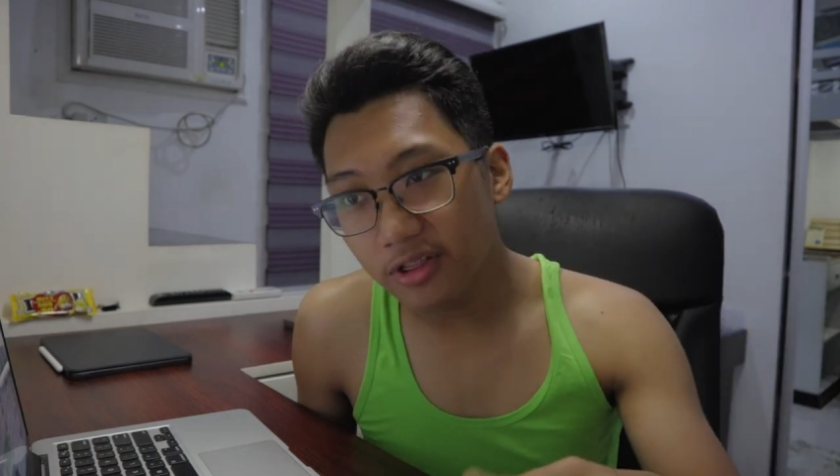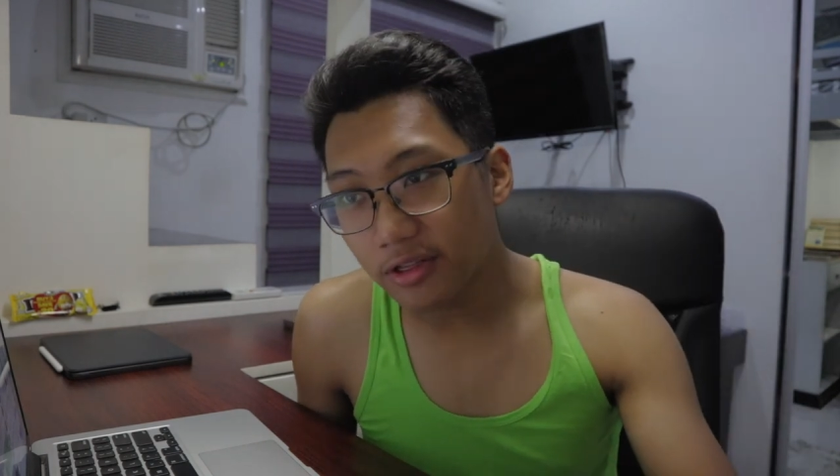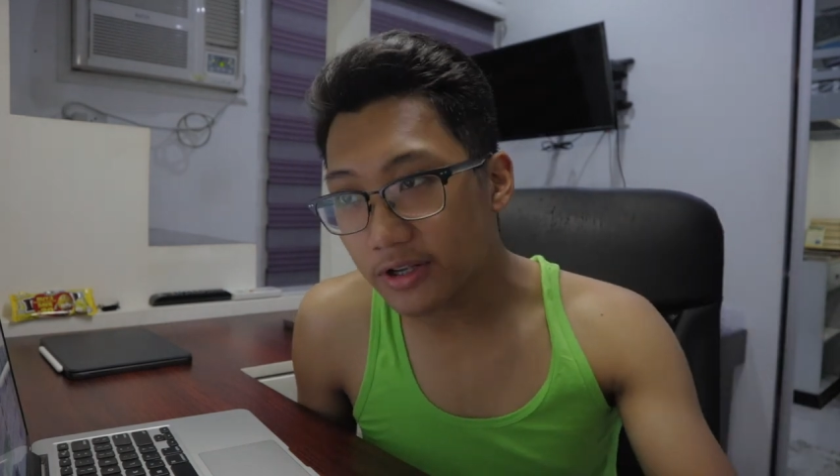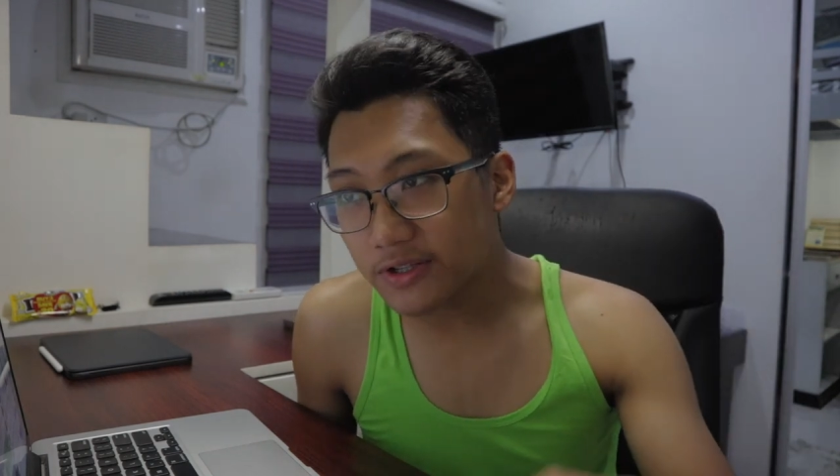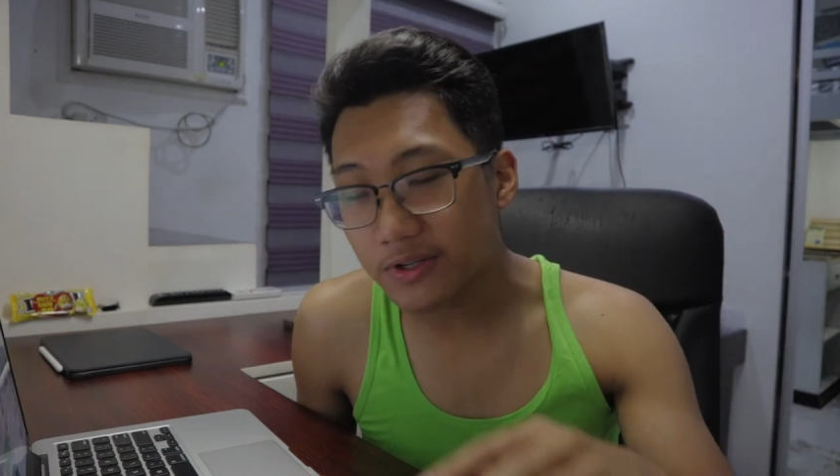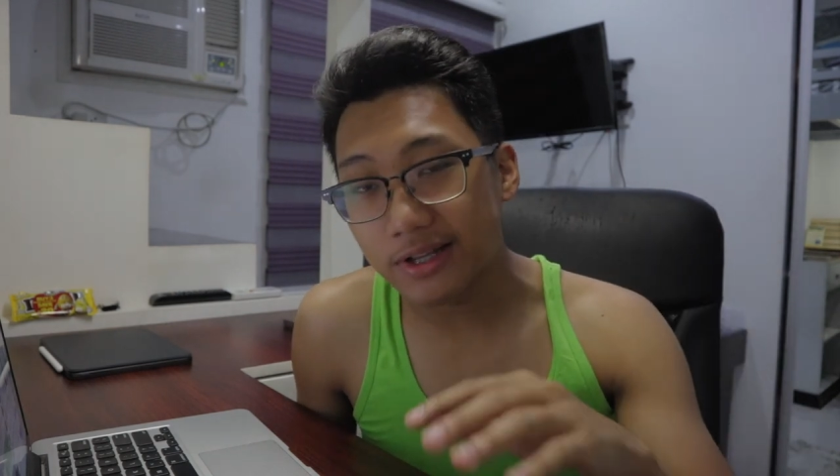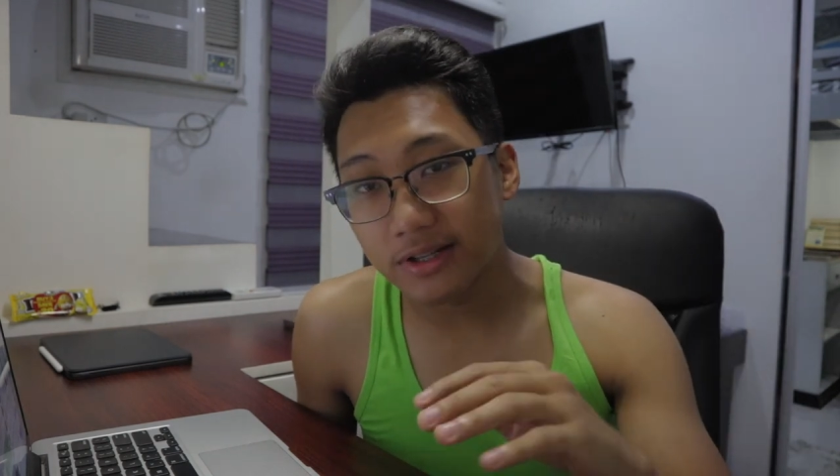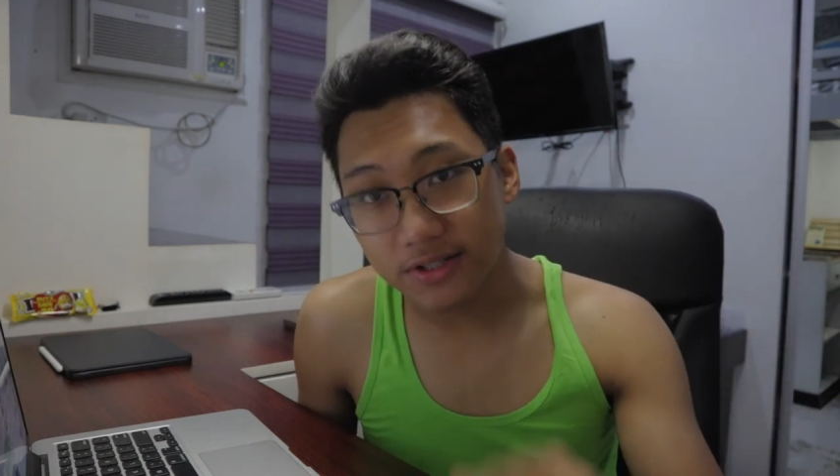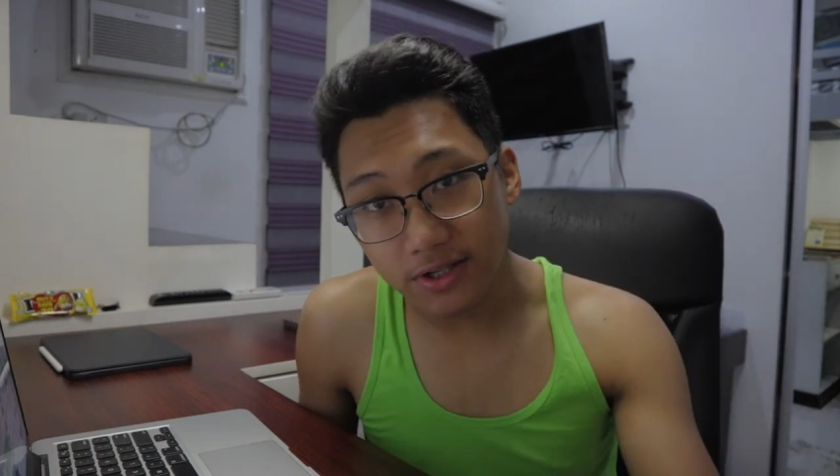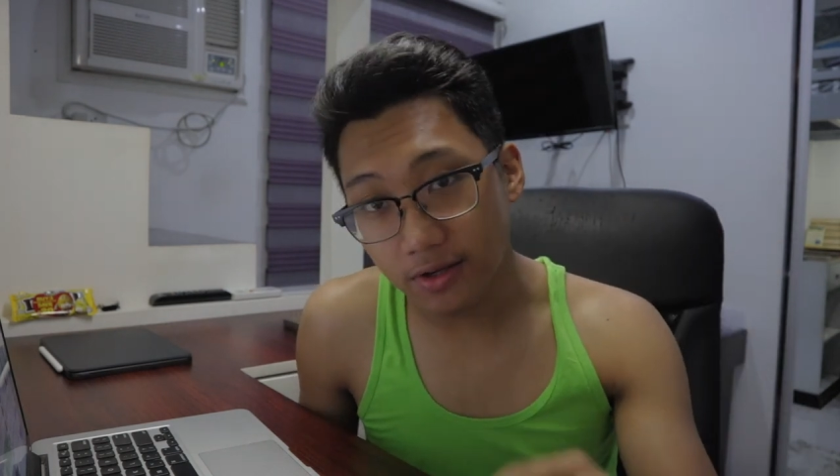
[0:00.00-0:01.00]
things you can
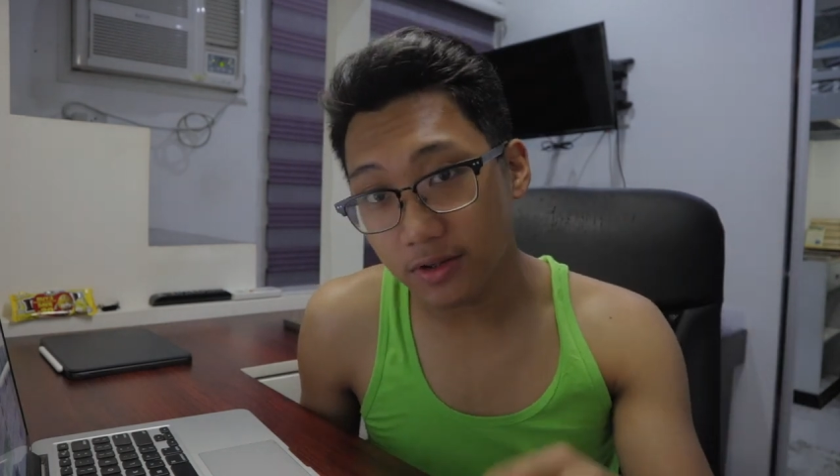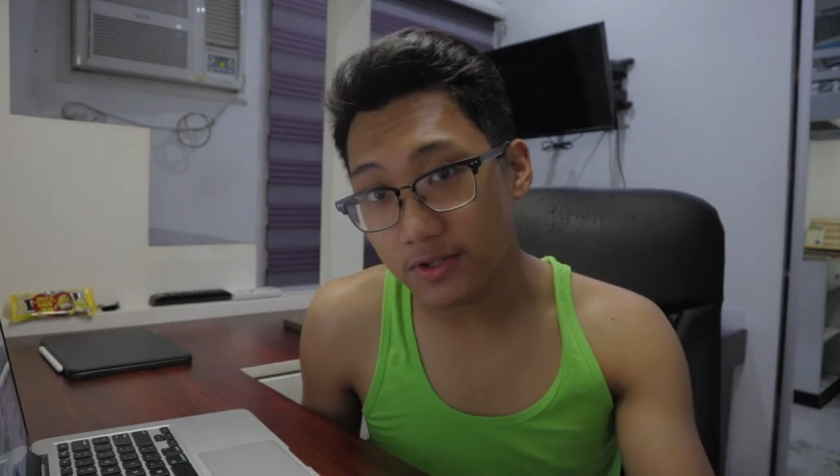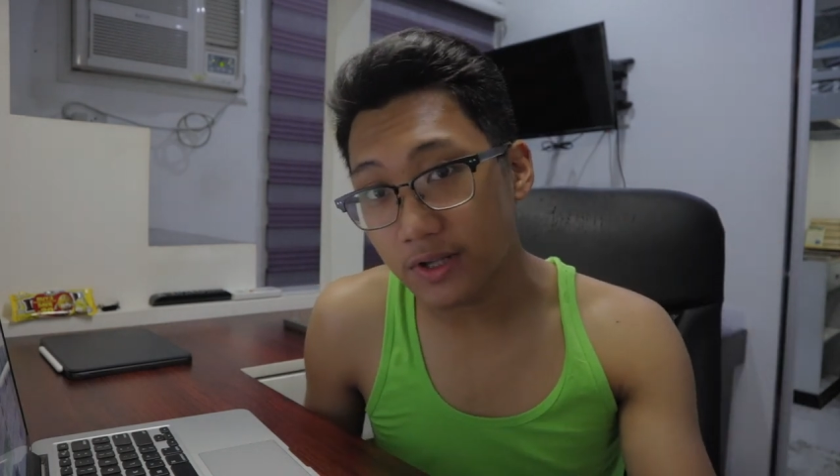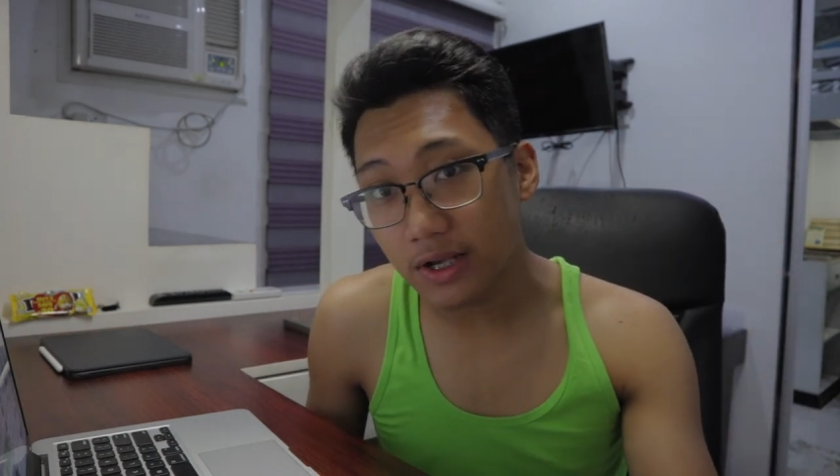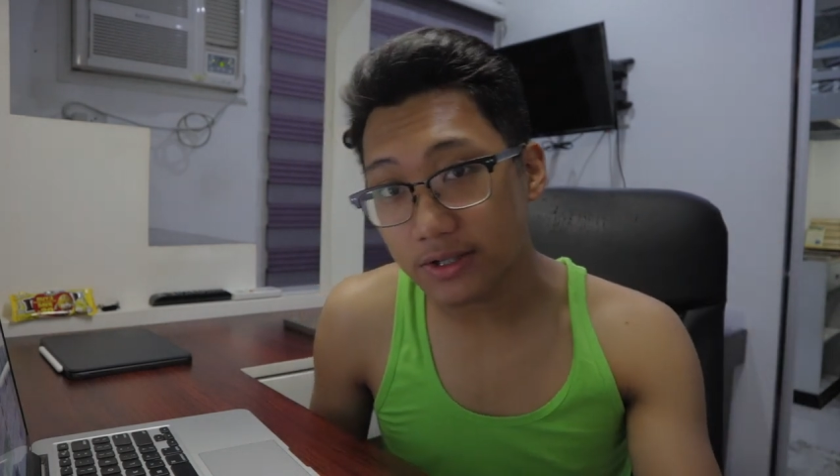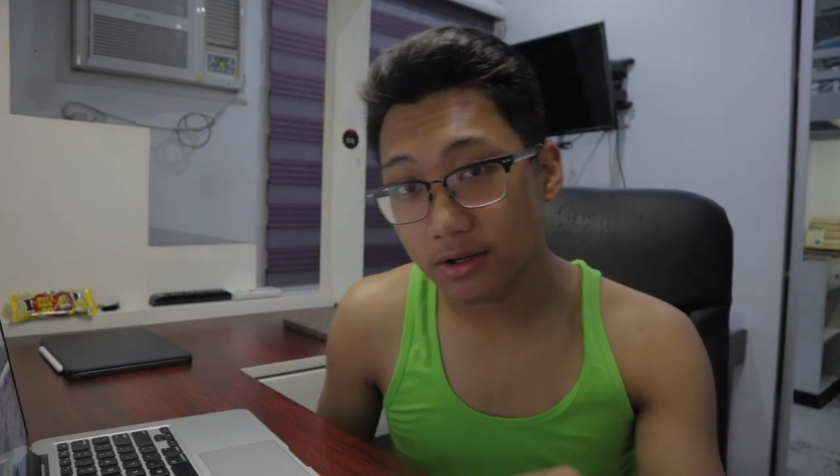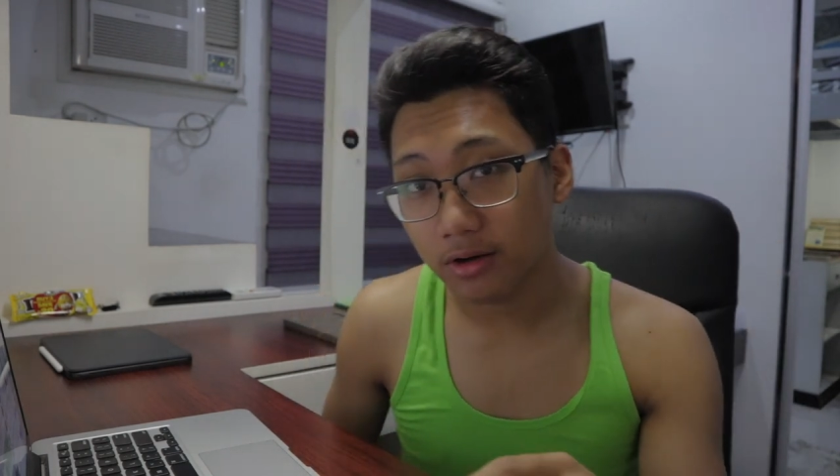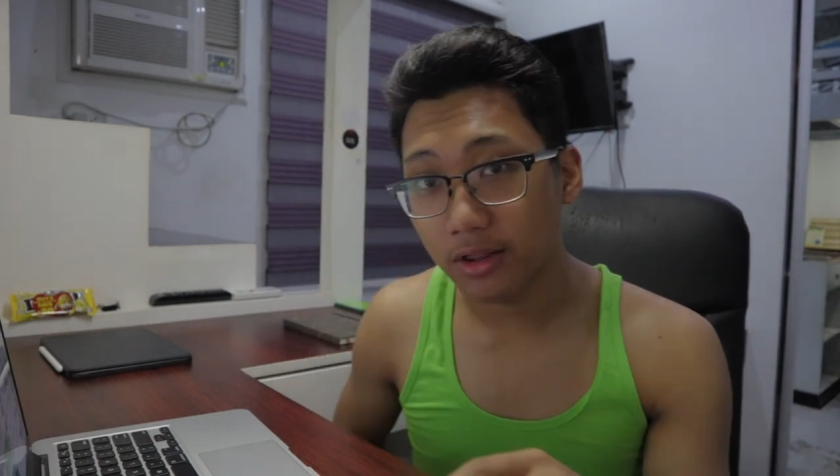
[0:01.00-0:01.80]
see on this desk are